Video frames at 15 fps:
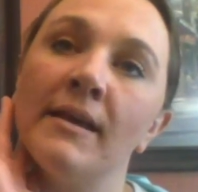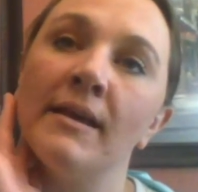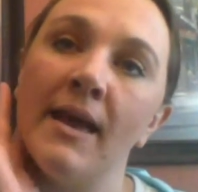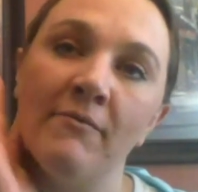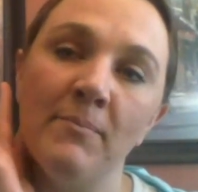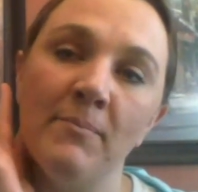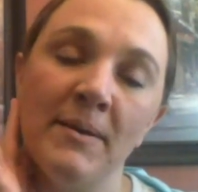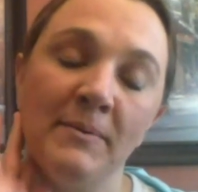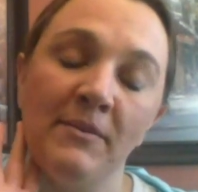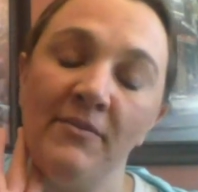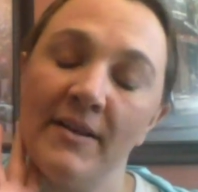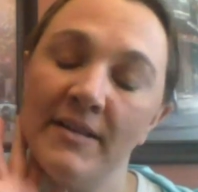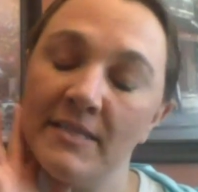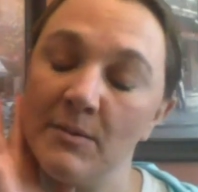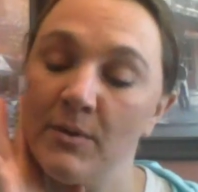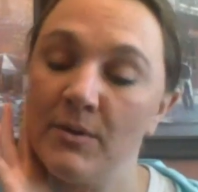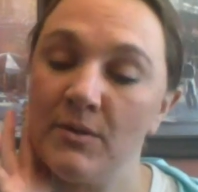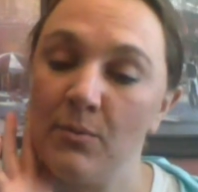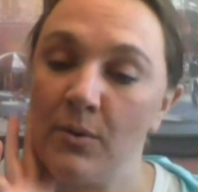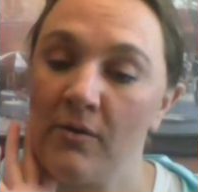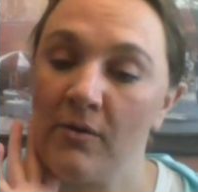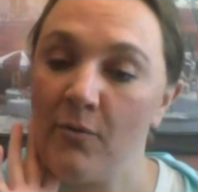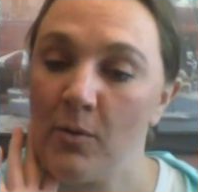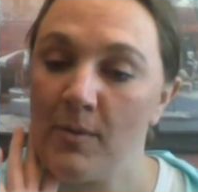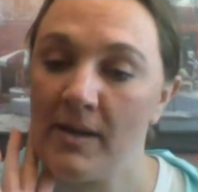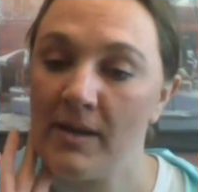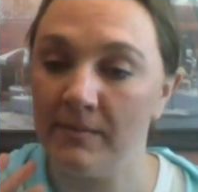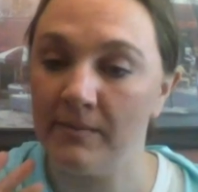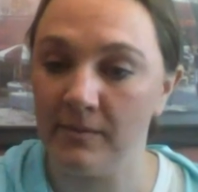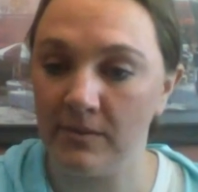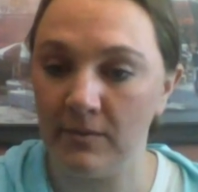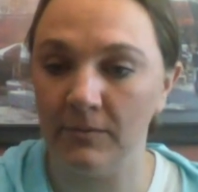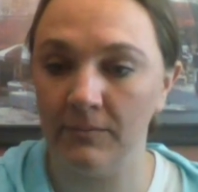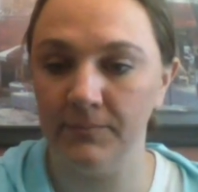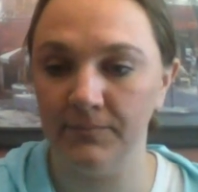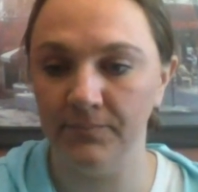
haven't been able to find someone to work for me. So.